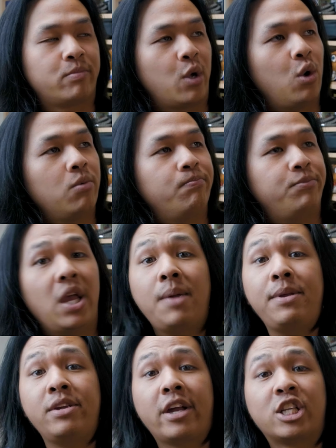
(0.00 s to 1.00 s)
whole
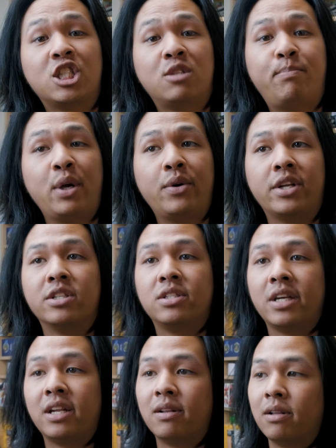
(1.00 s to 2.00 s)
gaming
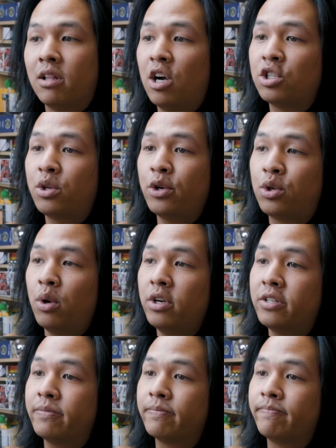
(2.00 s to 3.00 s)
experience, and long story short,